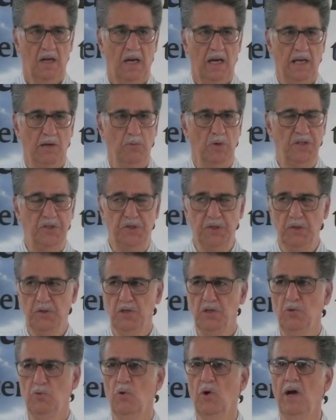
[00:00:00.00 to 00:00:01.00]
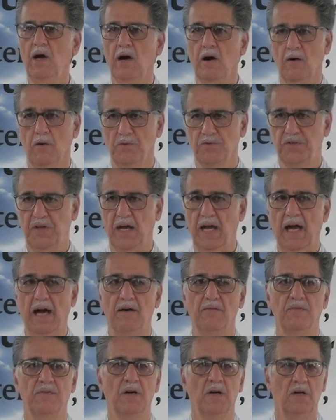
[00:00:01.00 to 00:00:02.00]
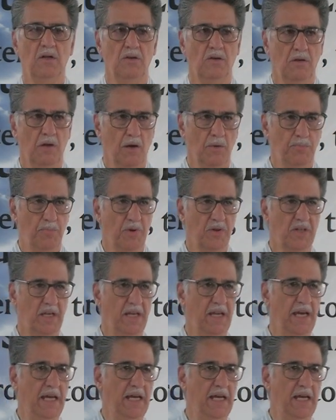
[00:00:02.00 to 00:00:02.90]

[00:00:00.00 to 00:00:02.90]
And it would do you well to have notebook in